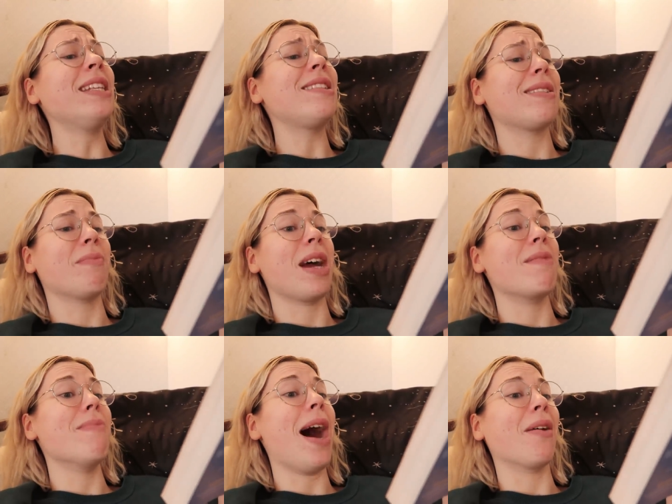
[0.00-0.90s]
into
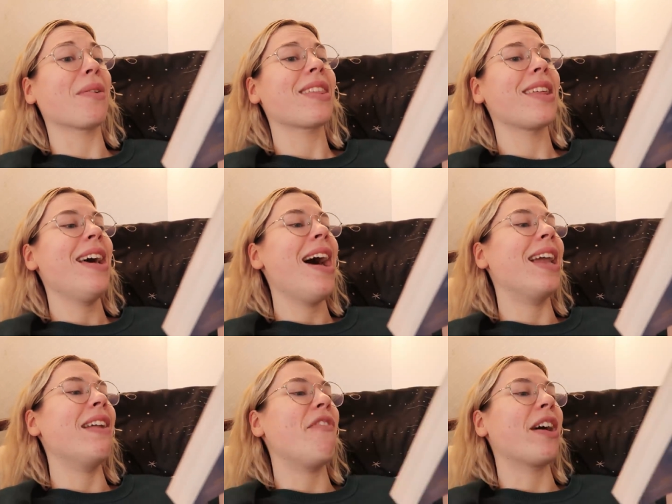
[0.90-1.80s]
my mouth,
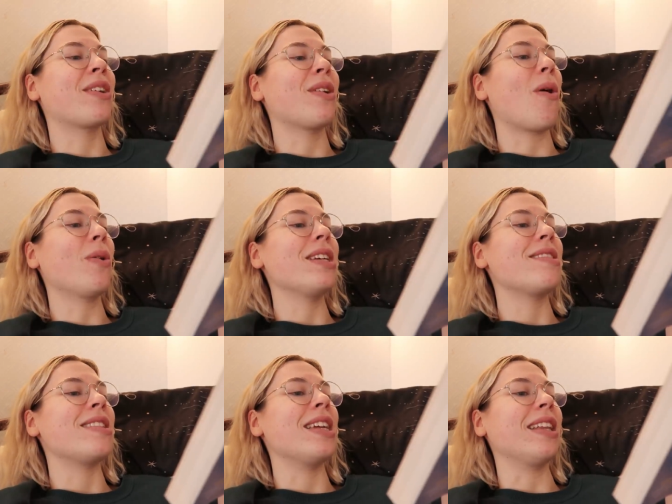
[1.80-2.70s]
and if I could only
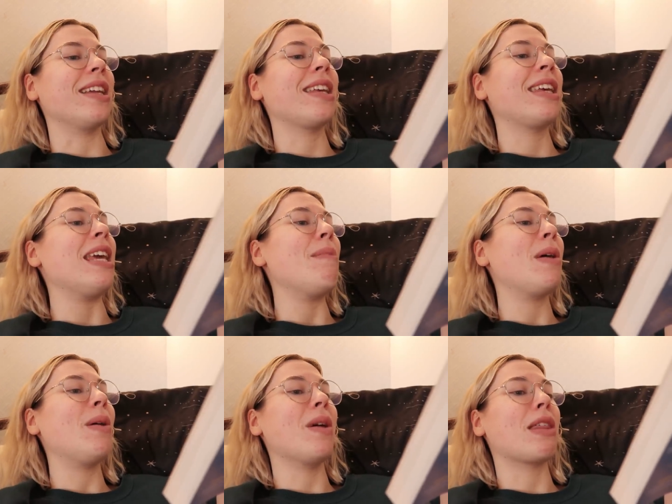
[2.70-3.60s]
steal it,
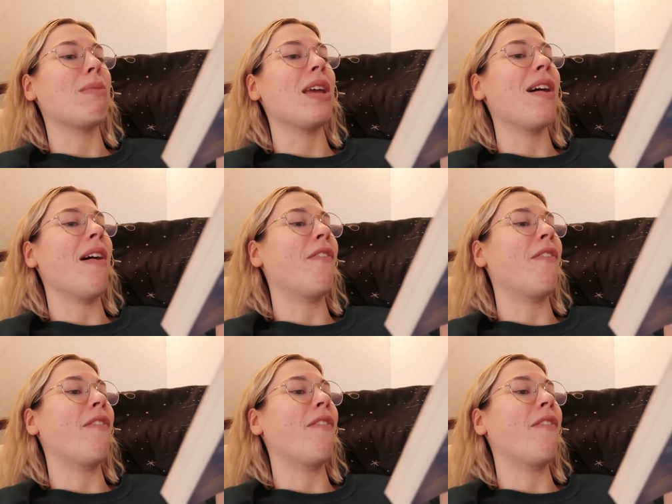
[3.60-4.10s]
keep it with me